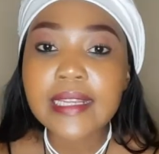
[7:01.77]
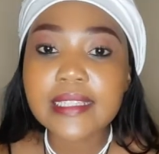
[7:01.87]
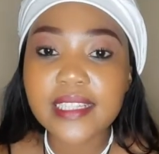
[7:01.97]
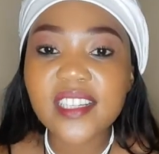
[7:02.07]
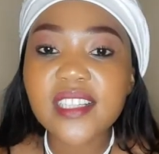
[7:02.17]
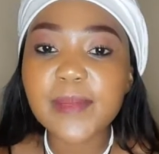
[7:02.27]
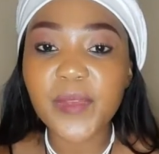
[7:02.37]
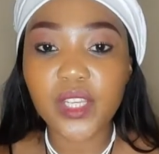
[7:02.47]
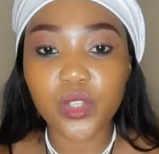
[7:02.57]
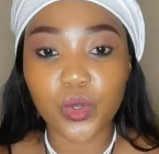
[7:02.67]
didn't
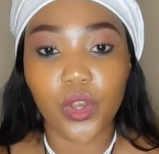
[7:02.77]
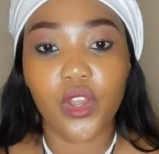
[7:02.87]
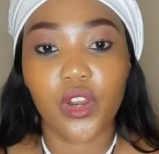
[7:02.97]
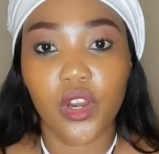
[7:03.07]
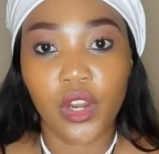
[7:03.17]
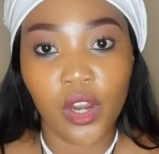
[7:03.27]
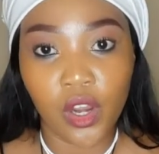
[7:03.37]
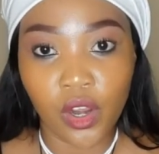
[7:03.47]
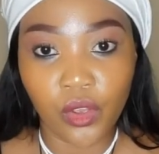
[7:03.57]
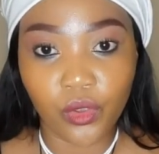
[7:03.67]
speak to her,
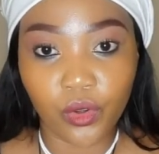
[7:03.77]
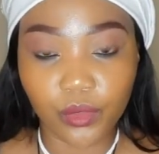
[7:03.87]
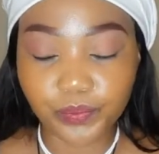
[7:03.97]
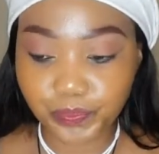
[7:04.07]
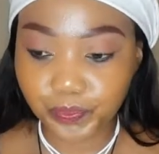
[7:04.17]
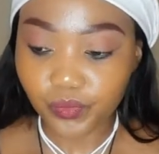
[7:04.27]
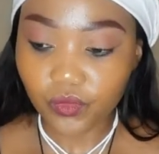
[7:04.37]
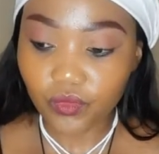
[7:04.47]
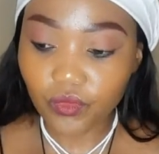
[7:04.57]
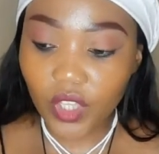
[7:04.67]
you know.
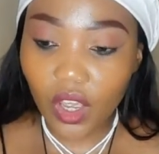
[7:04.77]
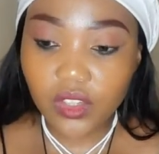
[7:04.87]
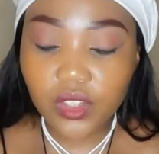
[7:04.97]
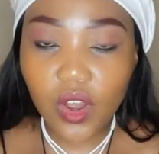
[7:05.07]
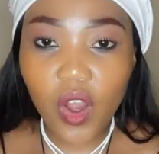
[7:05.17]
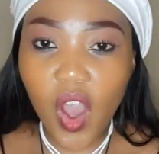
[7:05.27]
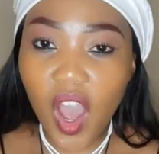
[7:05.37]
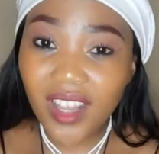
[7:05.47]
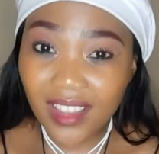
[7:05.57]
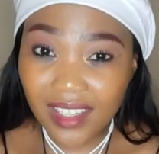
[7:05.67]
So
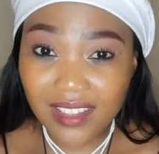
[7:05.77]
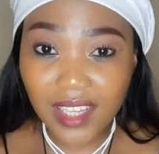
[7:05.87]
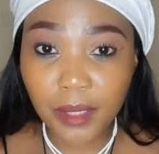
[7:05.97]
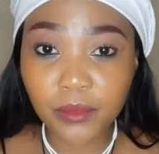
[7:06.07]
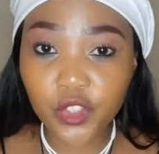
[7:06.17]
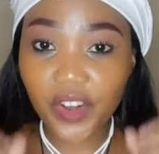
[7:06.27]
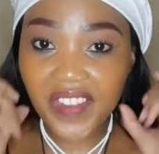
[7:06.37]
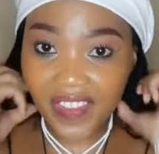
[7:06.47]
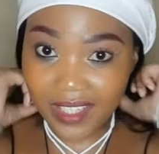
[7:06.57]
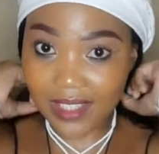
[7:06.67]
during
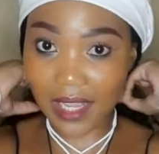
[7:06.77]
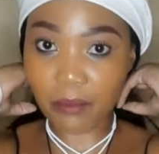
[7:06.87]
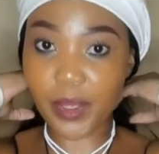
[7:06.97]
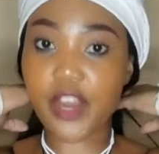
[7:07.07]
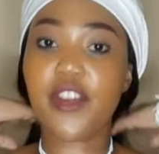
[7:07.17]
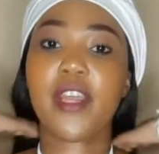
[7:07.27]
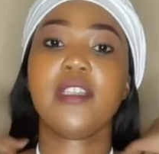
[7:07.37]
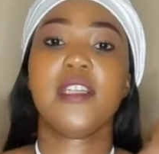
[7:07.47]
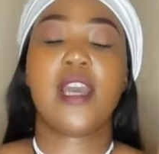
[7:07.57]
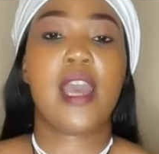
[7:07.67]
that same
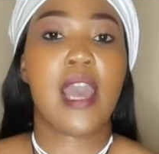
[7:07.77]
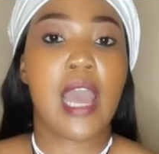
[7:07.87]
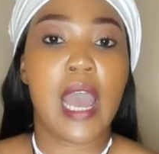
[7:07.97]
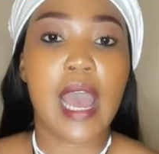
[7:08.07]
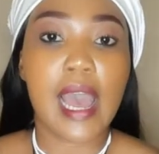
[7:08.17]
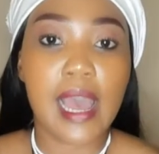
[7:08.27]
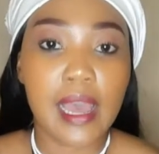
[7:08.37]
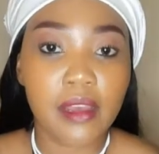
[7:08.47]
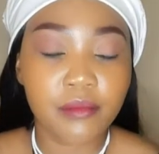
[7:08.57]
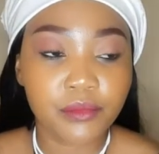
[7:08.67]
period,
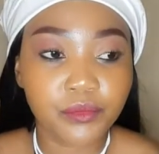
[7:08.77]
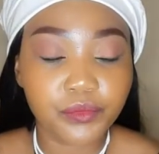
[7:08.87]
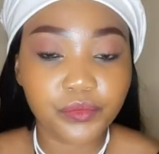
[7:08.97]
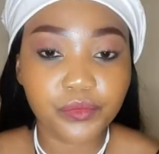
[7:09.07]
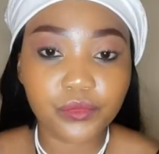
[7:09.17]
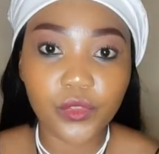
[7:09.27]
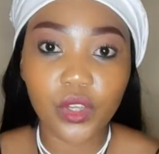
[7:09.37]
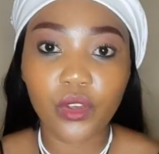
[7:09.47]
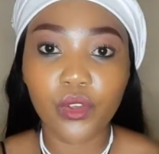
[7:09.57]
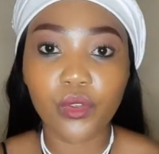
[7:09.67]
you
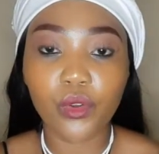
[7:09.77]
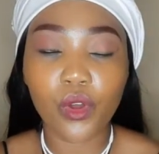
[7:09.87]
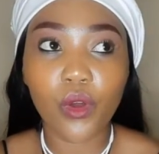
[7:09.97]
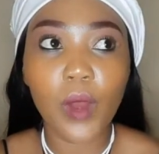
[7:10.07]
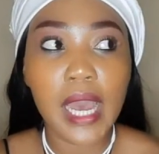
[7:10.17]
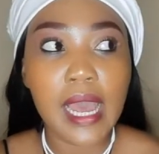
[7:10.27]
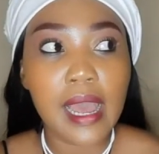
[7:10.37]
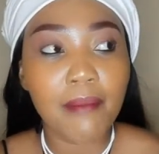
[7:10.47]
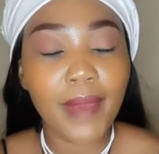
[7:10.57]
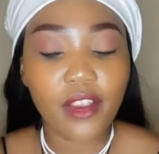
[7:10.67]
know,
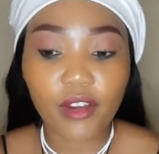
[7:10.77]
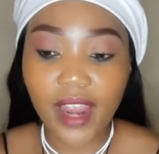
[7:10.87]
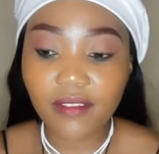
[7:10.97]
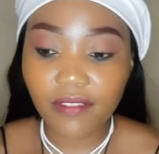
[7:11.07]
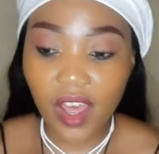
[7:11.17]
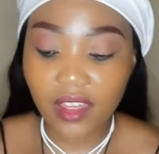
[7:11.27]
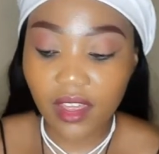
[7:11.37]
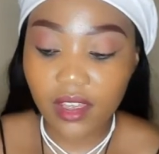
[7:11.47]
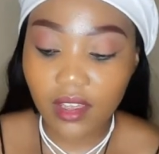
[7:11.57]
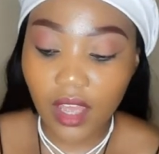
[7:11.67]
my grandmother